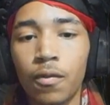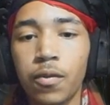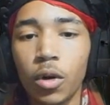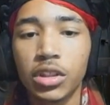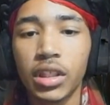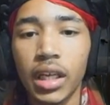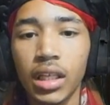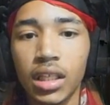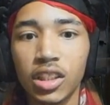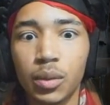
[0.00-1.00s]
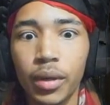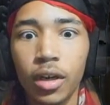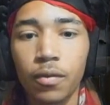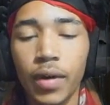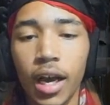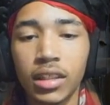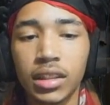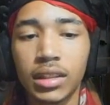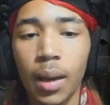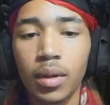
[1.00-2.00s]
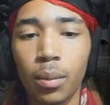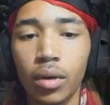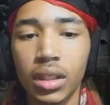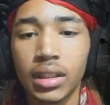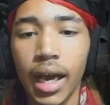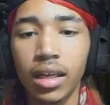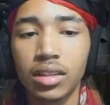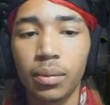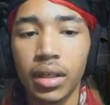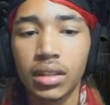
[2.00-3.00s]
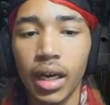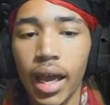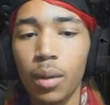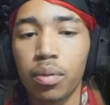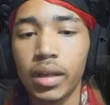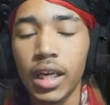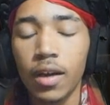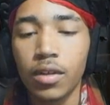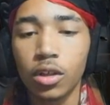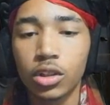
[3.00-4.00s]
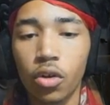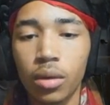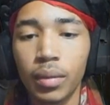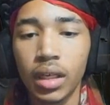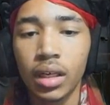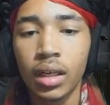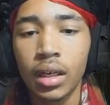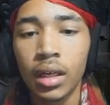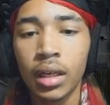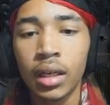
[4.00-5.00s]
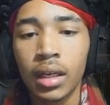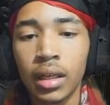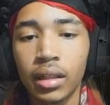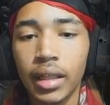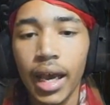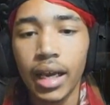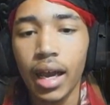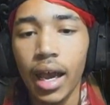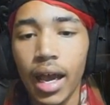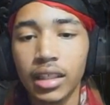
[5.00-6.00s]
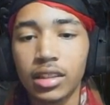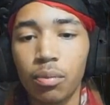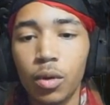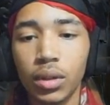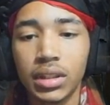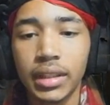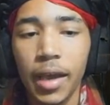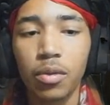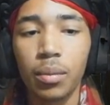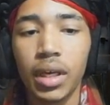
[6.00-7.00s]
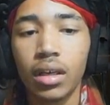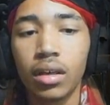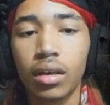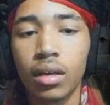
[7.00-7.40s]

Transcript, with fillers: Fortunately, the spirit fire is susceptible to talismans, and I had plenty of those on me. That has to be what saved me.